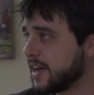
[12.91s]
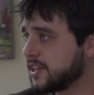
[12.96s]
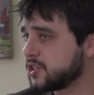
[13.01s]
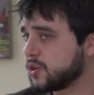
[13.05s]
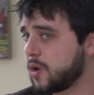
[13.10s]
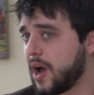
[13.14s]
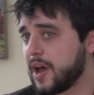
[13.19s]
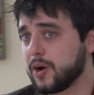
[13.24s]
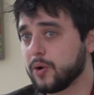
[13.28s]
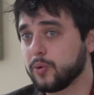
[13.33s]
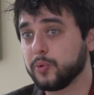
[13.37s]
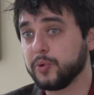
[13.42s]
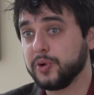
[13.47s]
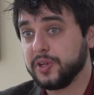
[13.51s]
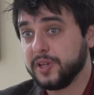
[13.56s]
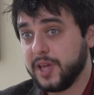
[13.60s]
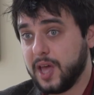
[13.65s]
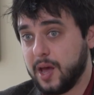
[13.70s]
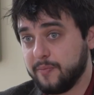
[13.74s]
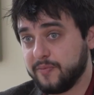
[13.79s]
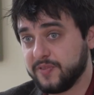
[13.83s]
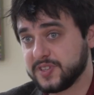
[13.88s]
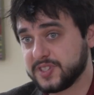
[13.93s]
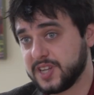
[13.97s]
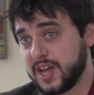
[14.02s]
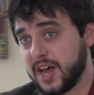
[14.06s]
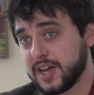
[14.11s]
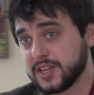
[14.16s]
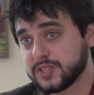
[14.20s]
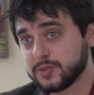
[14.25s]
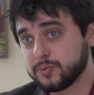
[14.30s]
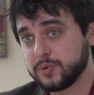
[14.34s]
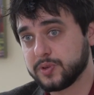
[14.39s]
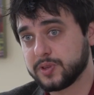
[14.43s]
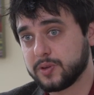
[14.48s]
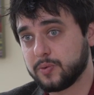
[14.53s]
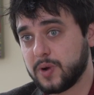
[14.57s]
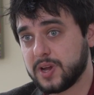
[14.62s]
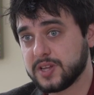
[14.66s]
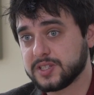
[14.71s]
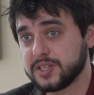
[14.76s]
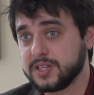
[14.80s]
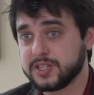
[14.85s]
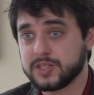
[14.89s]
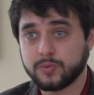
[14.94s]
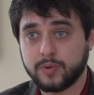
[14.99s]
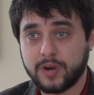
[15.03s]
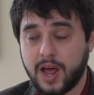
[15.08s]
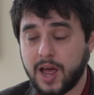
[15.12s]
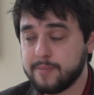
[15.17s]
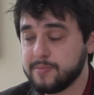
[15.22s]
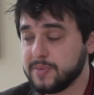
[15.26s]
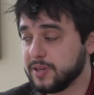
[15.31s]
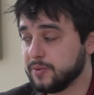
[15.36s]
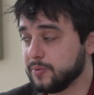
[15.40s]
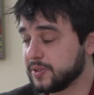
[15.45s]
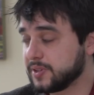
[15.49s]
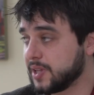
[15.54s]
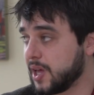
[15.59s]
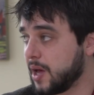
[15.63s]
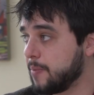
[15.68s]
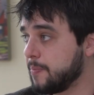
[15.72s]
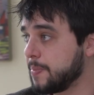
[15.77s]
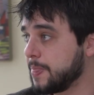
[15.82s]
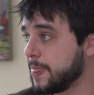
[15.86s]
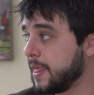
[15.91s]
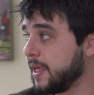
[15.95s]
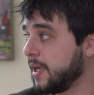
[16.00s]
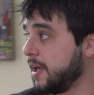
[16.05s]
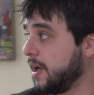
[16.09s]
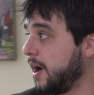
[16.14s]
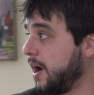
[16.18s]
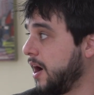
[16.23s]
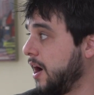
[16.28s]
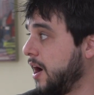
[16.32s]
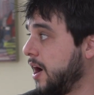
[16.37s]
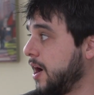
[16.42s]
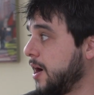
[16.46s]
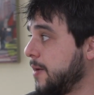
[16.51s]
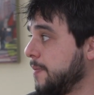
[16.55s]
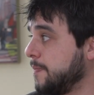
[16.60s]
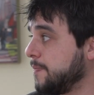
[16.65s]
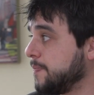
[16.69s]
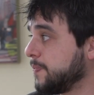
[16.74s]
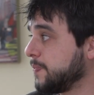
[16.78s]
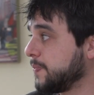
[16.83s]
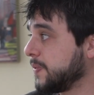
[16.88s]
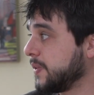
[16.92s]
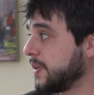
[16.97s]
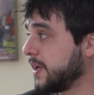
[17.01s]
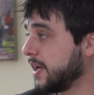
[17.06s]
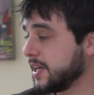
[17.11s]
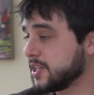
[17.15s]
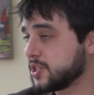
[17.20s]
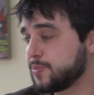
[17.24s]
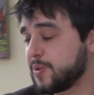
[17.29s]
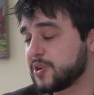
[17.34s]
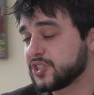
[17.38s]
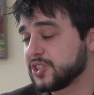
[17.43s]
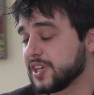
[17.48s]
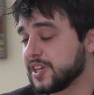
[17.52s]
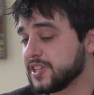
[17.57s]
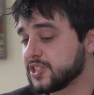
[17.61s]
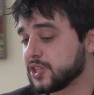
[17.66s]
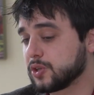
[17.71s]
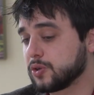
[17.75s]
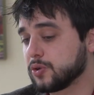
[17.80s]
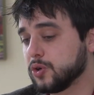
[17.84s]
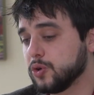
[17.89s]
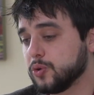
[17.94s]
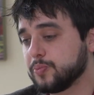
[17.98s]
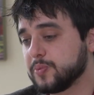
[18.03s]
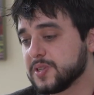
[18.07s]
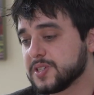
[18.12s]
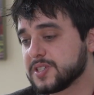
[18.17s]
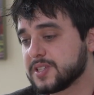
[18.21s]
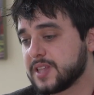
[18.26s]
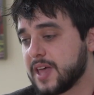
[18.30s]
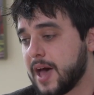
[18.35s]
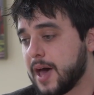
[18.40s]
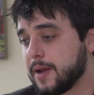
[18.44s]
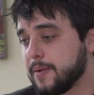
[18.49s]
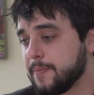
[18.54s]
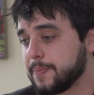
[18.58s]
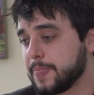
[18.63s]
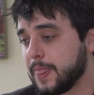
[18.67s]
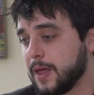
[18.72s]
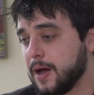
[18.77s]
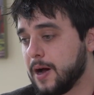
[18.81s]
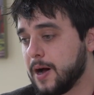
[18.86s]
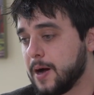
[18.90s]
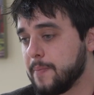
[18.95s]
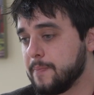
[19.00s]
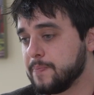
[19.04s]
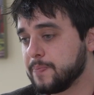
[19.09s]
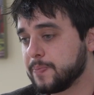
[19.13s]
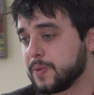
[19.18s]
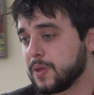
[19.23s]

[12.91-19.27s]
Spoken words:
I try to really emphasize with the residents when I meet with them, especially as a group, is that I